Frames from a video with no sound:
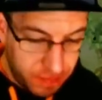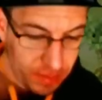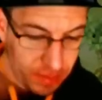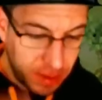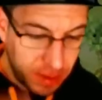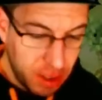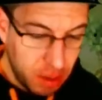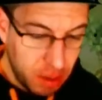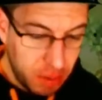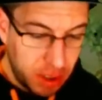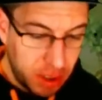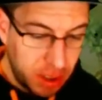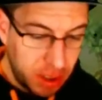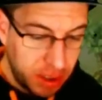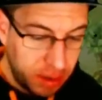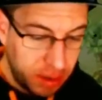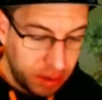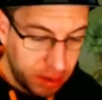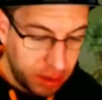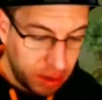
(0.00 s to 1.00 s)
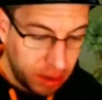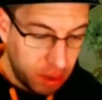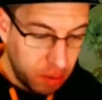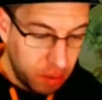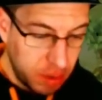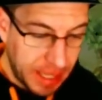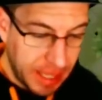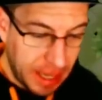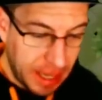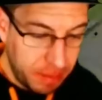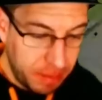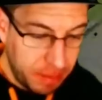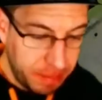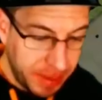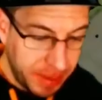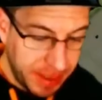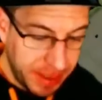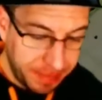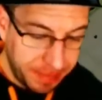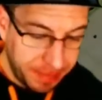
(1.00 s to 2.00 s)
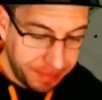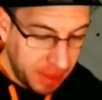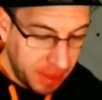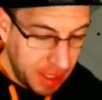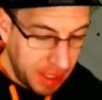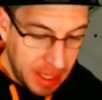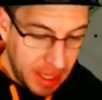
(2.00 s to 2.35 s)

lower down, but